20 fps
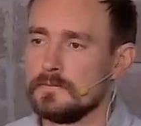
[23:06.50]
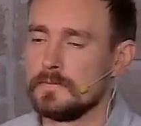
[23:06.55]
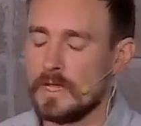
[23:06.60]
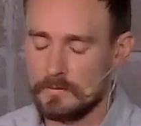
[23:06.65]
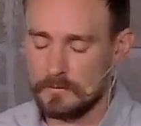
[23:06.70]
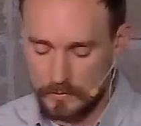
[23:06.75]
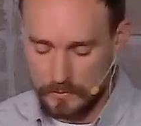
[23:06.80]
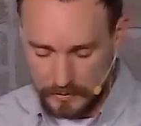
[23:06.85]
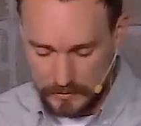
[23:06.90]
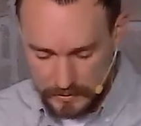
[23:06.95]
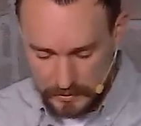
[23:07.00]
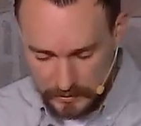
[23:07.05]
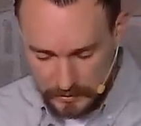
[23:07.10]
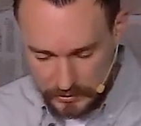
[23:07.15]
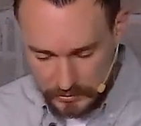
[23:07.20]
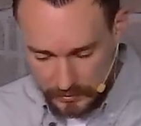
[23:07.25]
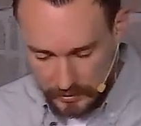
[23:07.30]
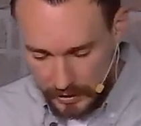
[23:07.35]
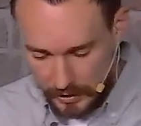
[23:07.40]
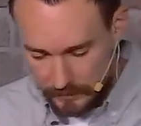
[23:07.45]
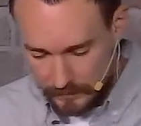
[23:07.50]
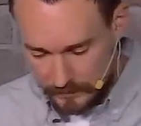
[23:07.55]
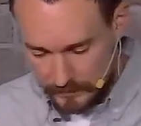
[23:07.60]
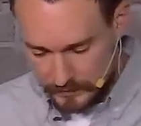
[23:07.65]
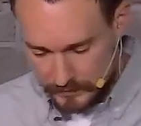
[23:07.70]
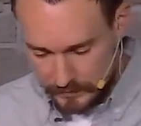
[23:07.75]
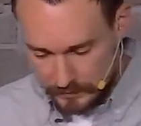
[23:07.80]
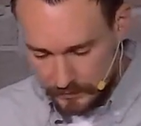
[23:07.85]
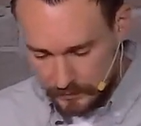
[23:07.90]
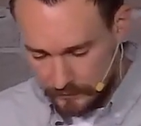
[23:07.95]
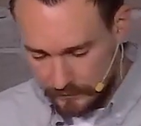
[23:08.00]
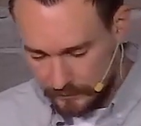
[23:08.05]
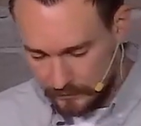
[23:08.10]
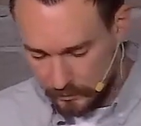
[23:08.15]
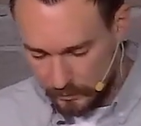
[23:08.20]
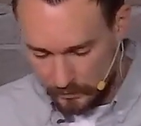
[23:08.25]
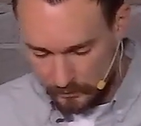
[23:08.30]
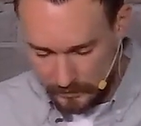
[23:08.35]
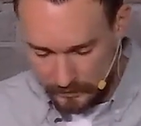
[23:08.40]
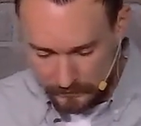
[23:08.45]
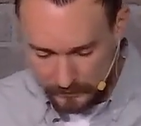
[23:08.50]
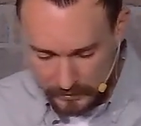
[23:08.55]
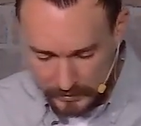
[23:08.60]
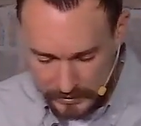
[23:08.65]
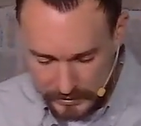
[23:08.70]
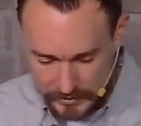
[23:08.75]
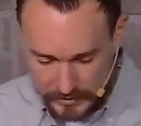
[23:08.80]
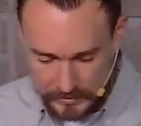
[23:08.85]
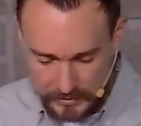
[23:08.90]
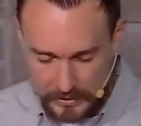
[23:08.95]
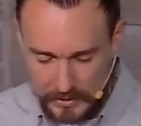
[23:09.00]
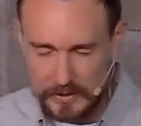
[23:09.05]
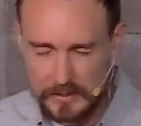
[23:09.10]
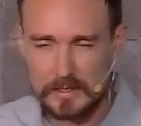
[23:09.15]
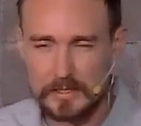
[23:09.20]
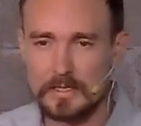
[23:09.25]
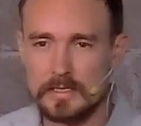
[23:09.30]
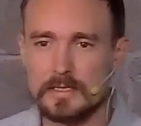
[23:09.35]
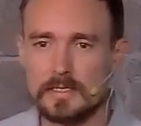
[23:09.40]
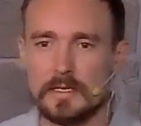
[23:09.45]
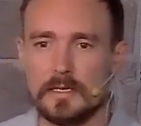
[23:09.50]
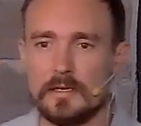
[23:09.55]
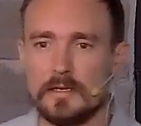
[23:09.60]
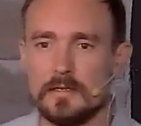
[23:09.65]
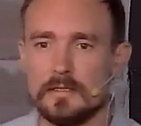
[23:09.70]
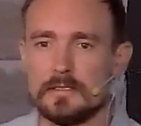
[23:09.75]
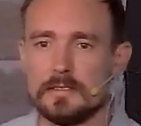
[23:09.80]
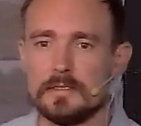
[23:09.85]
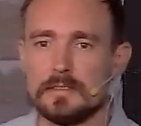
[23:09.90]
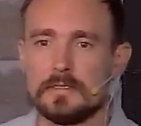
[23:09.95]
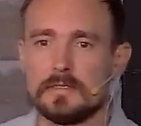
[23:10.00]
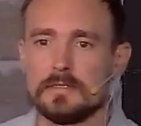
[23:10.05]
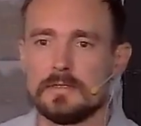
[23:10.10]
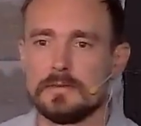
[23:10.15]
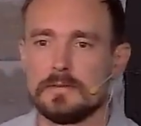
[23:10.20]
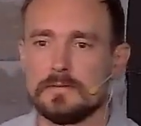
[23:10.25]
I'm going to describe him to you from what Revelation 19 says.